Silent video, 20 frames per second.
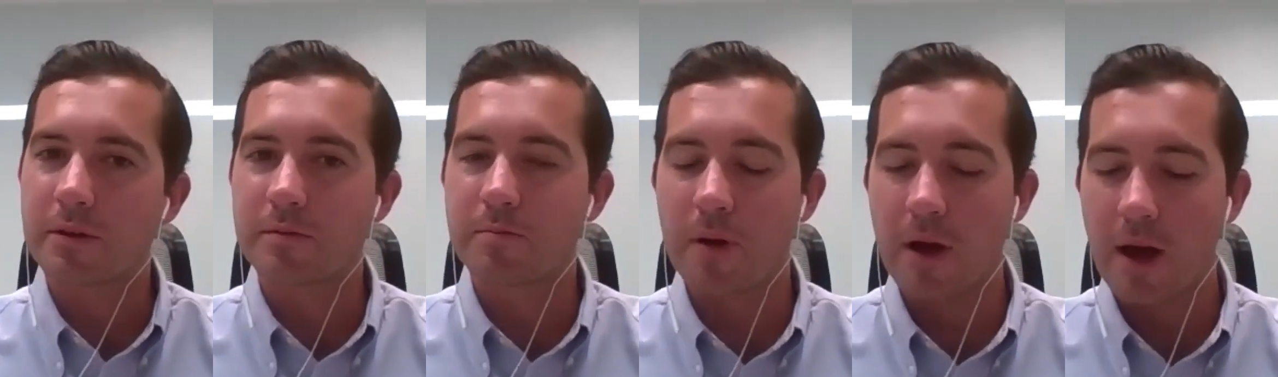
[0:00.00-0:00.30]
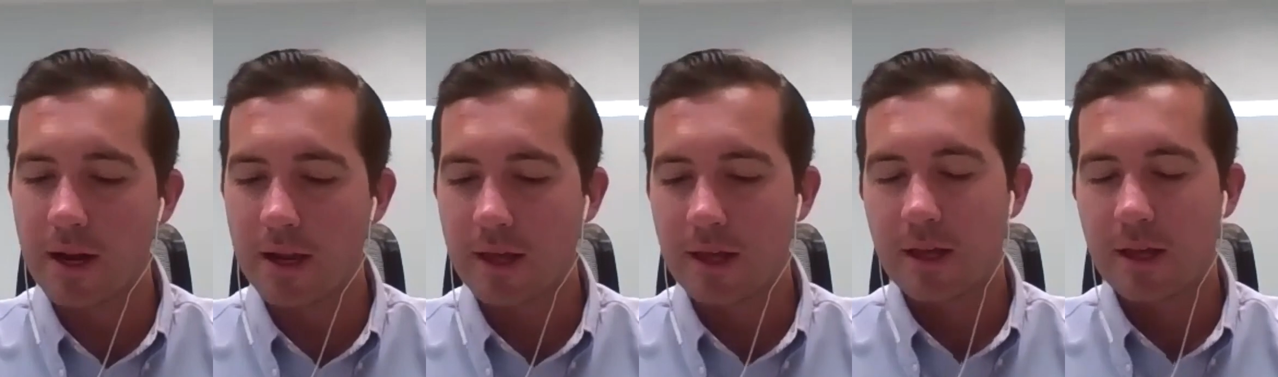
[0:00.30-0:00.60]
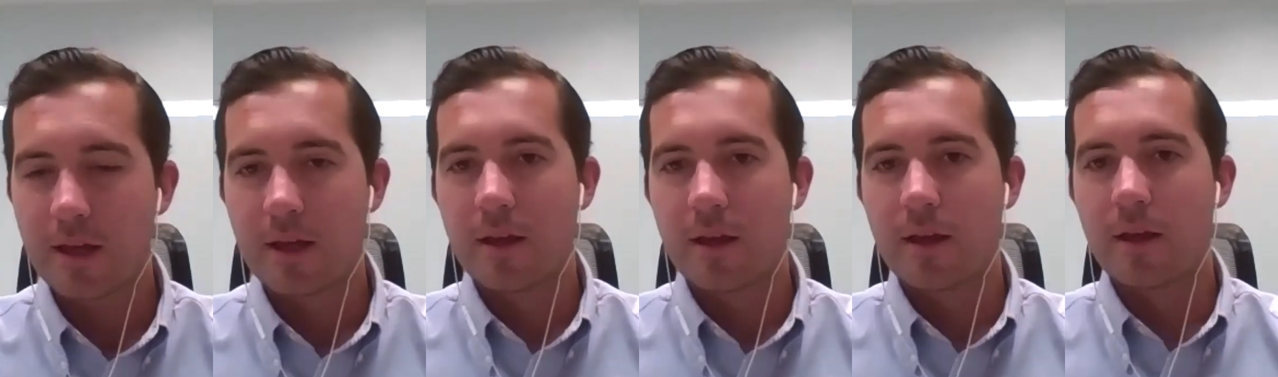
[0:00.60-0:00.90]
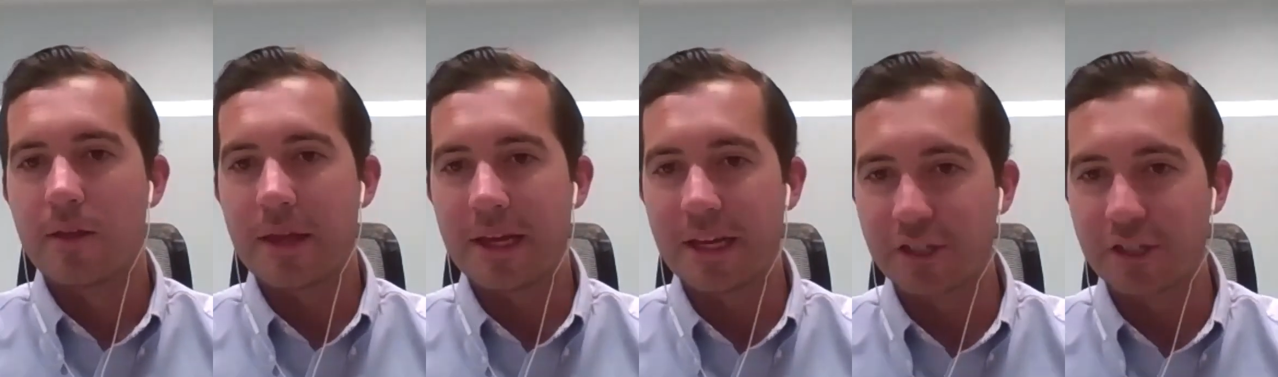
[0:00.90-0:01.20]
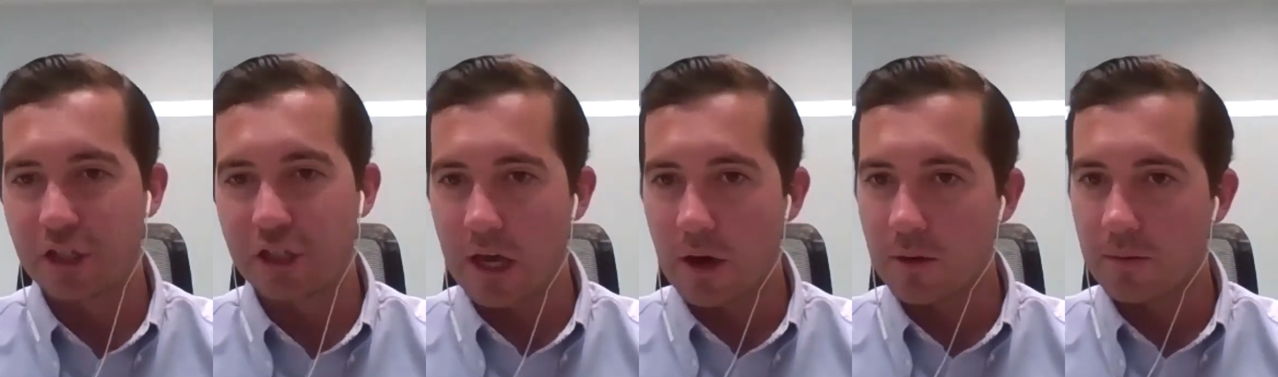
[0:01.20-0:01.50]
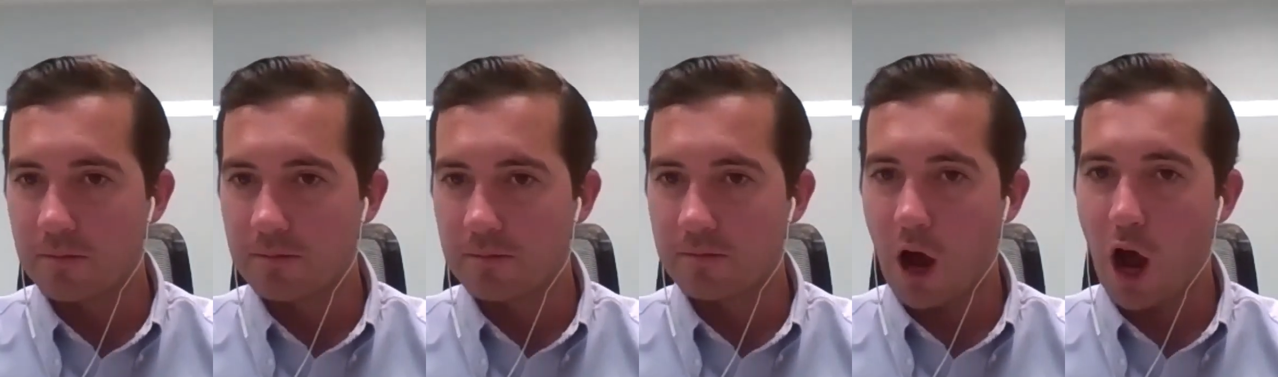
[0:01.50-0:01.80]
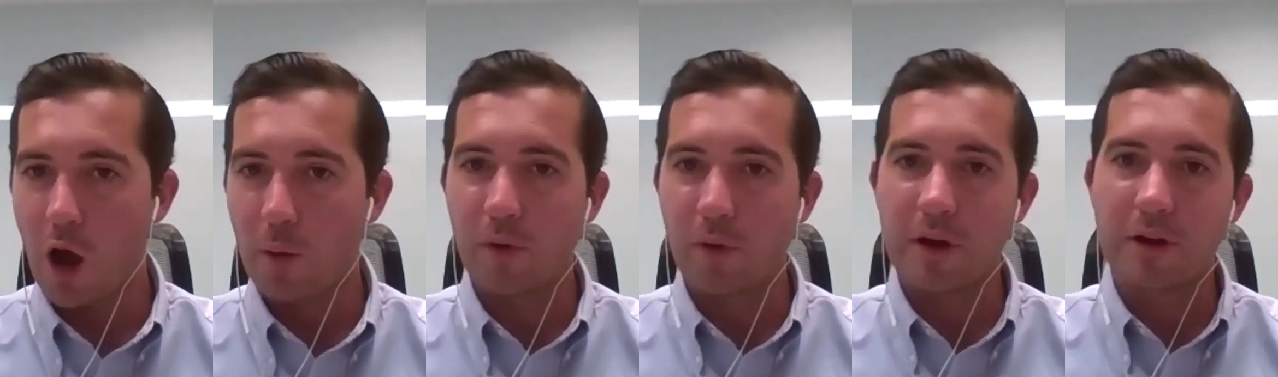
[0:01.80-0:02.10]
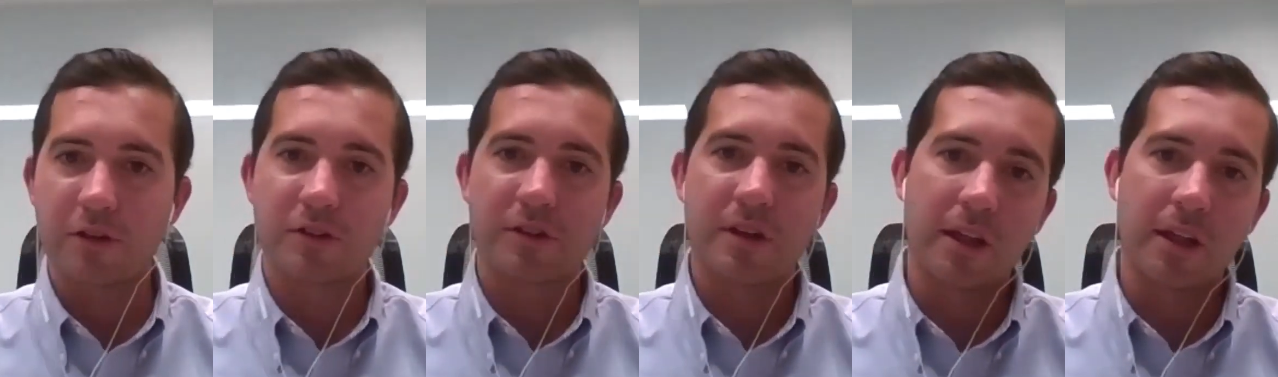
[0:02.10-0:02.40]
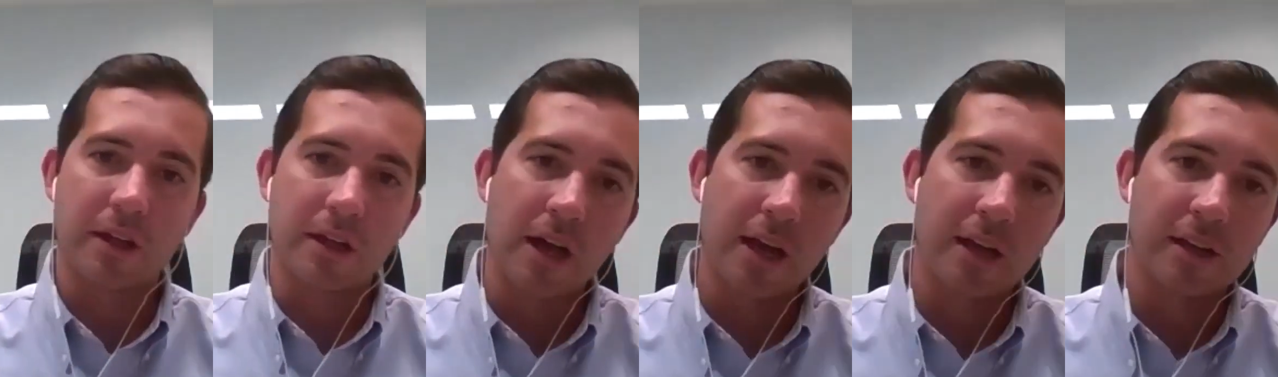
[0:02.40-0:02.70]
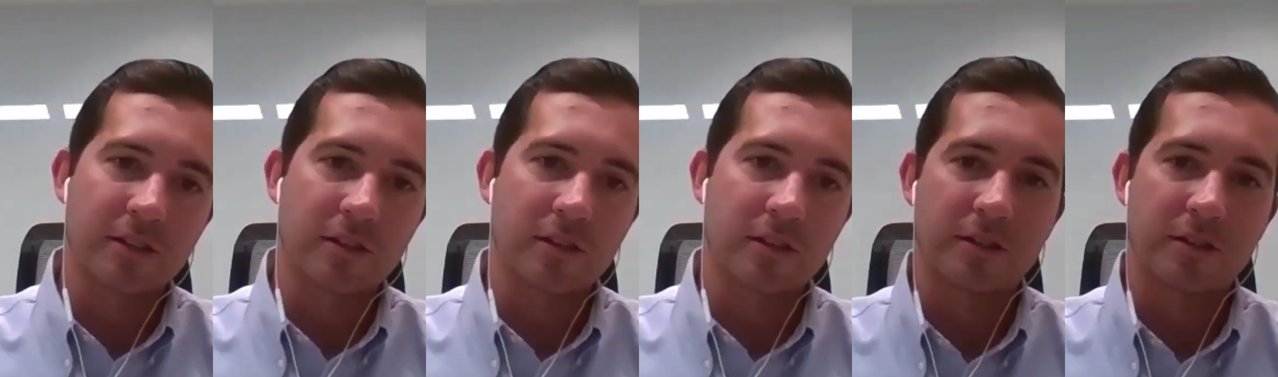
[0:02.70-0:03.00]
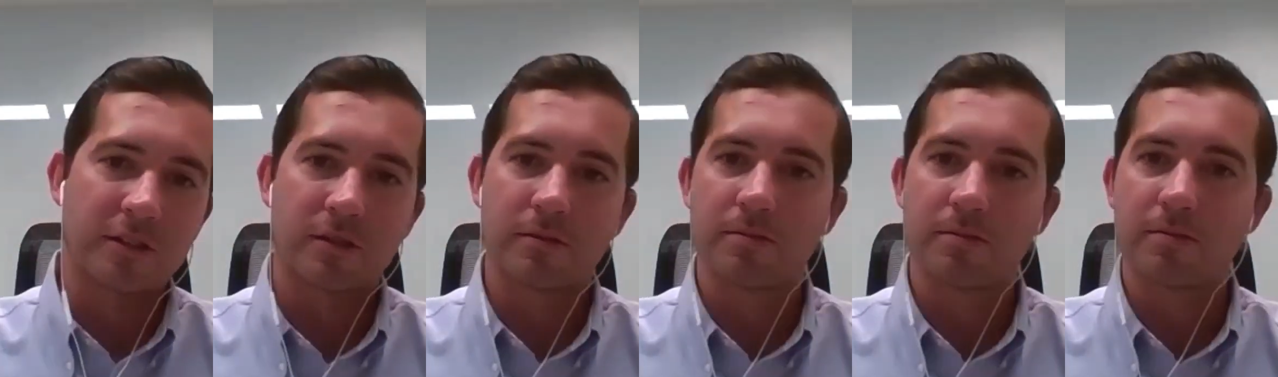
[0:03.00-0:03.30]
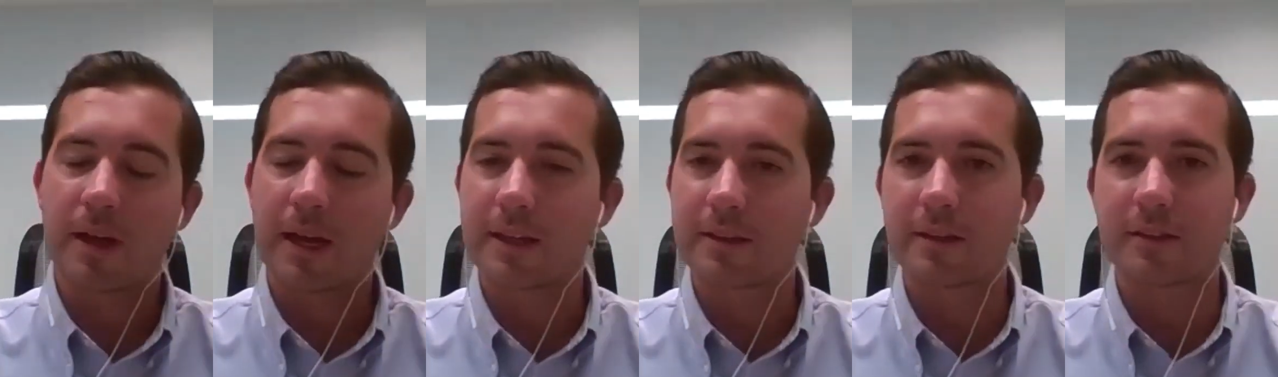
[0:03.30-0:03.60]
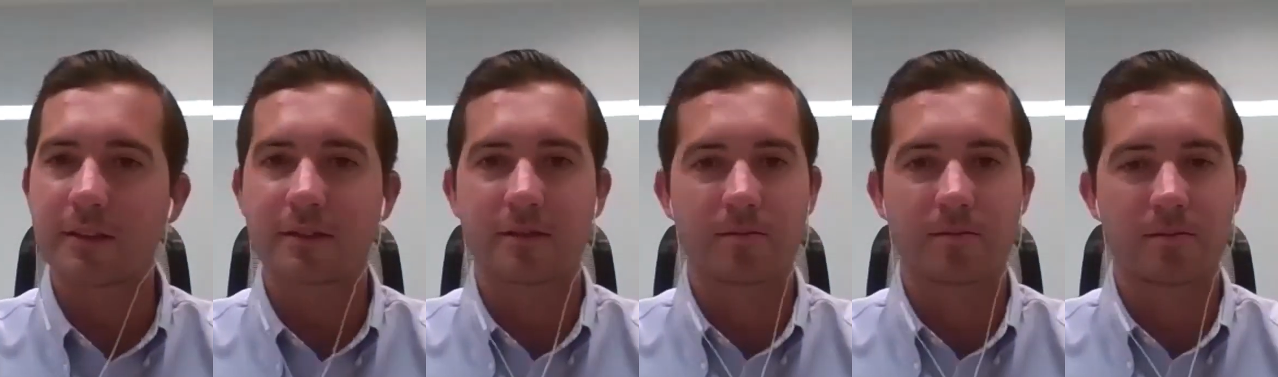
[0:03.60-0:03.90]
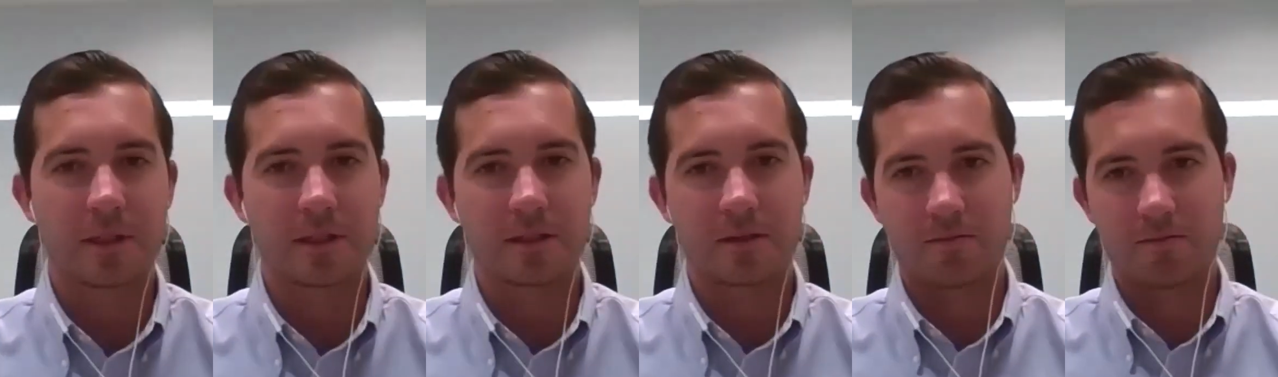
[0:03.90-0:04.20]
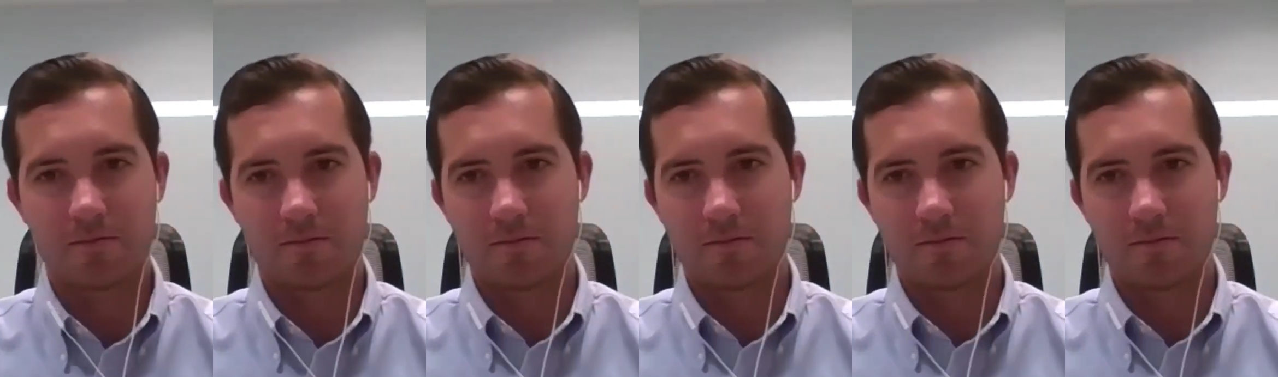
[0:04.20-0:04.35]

But the issue that operators are telling us is, man, these, these,